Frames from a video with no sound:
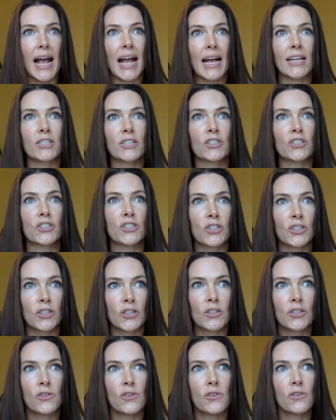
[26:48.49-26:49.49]

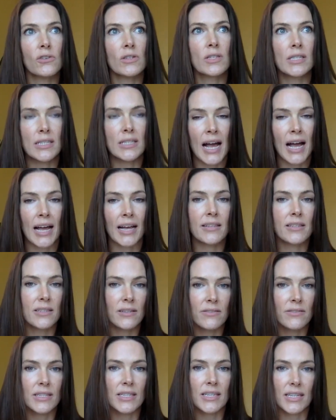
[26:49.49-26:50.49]
external signs
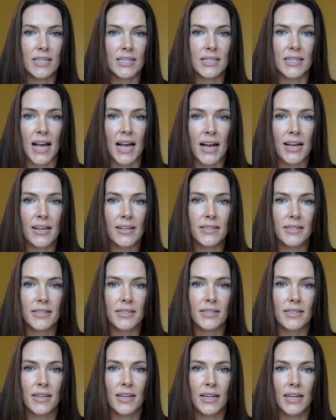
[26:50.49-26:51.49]
of
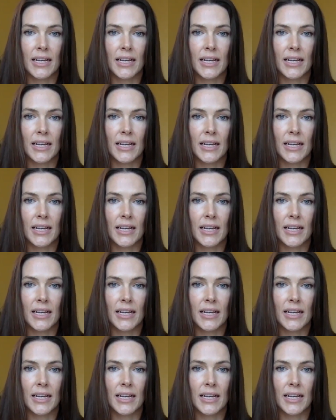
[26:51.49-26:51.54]
success.